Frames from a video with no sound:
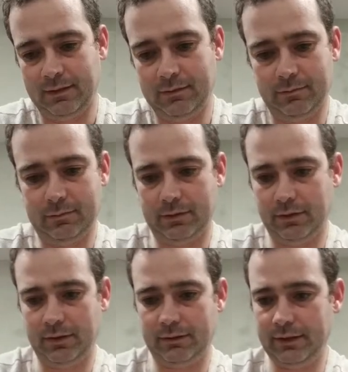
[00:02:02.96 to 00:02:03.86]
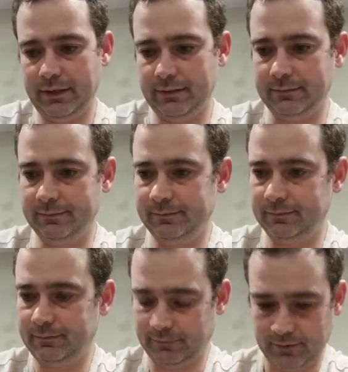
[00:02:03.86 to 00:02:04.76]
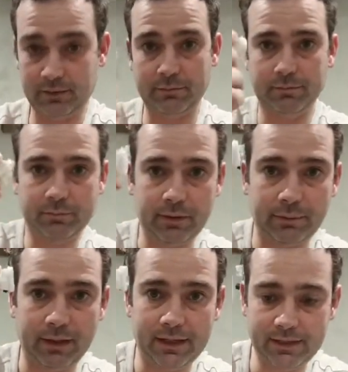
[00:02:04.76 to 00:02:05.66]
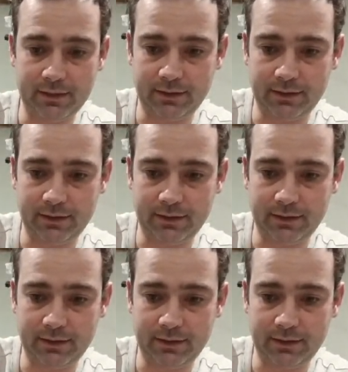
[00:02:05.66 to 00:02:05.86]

Pull that right out. It's a bit of plastic.